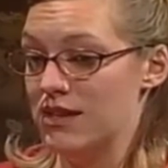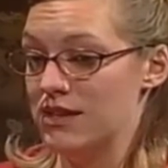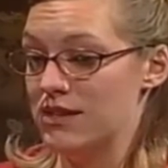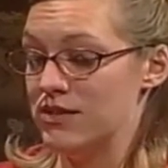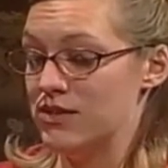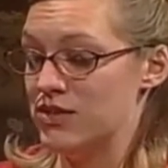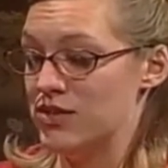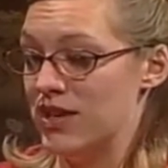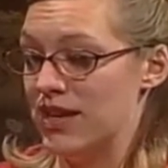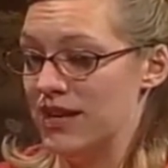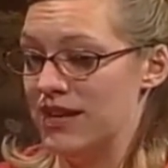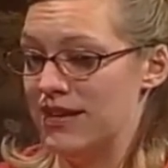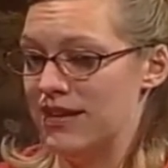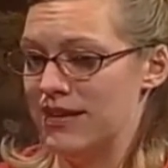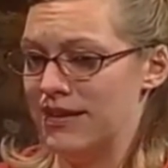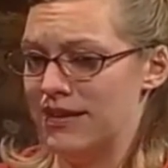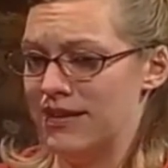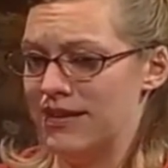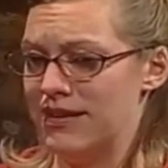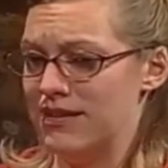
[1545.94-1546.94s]
trying to
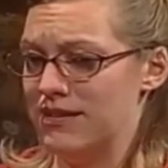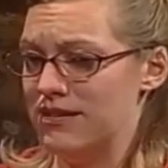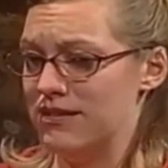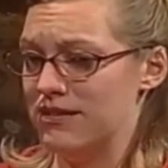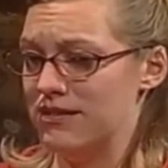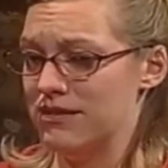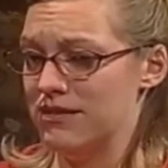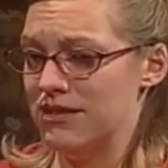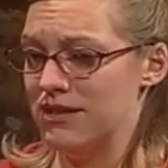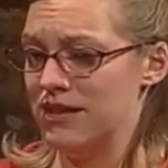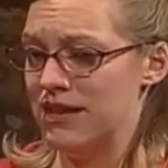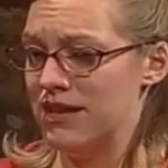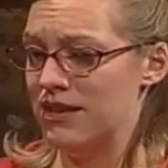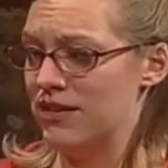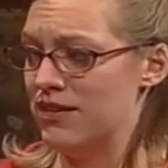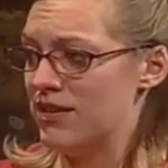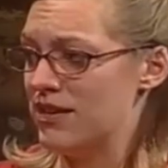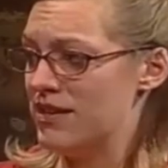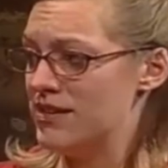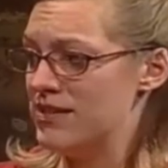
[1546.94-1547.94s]
get
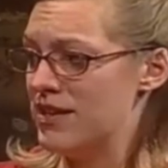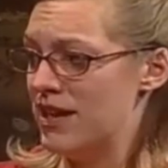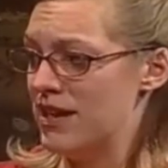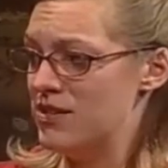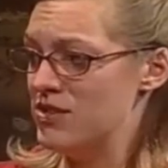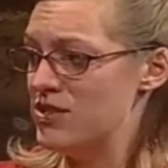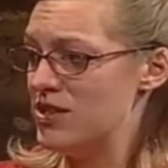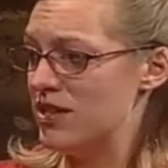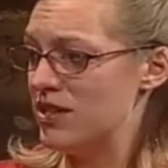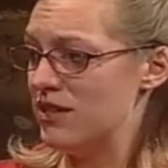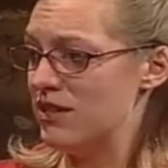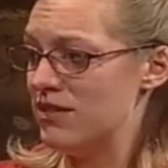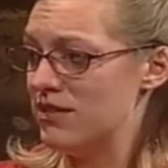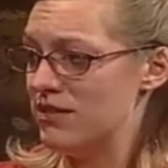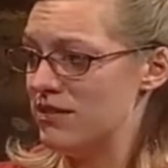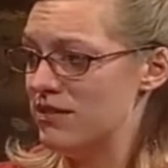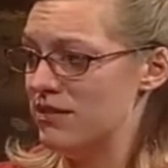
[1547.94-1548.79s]
her attention or